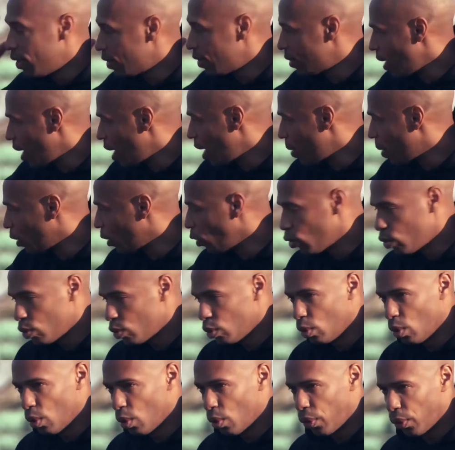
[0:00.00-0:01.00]
time I used
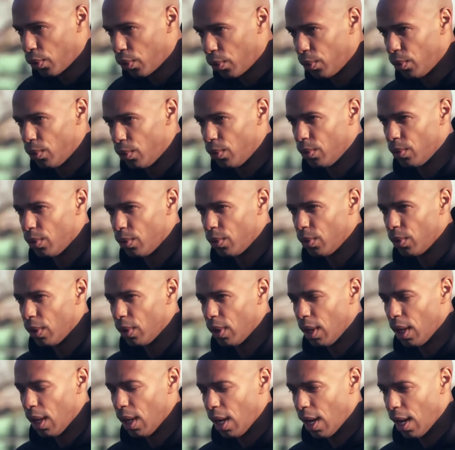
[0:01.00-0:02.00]
to go through
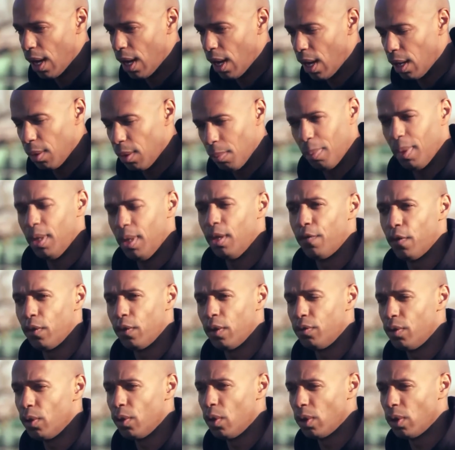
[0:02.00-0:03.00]
and be in front of the